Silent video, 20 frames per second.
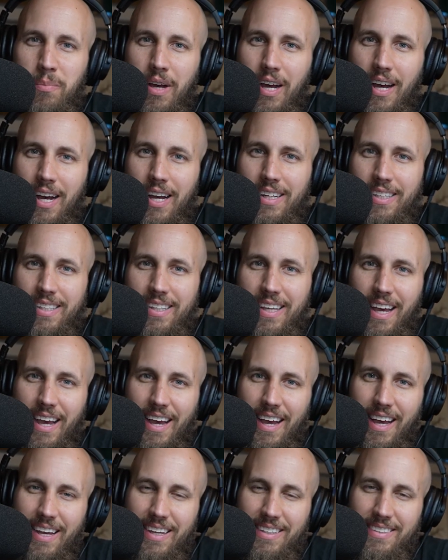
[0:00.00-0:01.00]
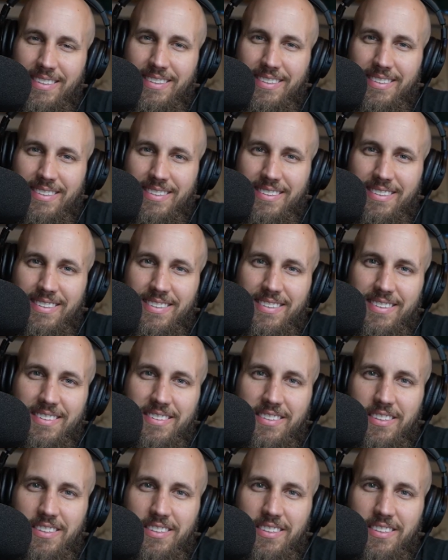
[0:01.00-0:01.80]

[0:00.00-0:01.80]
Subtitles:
Podcast.